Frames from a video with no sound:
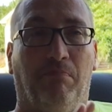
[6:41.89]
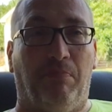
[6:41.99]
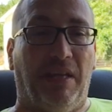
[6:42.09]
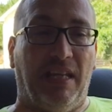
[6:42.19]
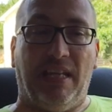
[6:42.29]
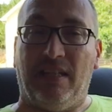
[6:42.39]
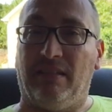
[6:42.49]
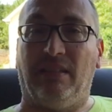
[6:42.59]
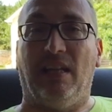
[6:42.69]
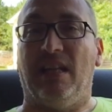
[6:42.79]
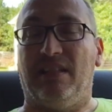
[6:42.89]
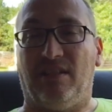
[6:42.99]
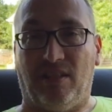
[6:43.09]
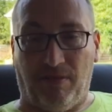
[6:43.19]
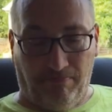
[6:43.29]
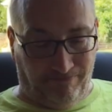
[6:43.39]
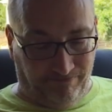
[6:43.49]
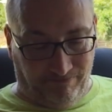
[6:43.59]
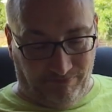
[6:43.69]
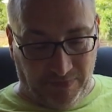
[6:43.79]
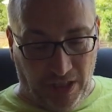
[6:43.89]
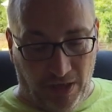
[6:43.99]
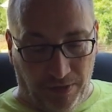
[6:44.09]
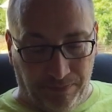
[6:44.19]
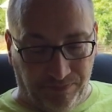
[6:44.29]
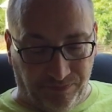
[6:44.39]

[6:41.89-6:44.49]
B, it's, the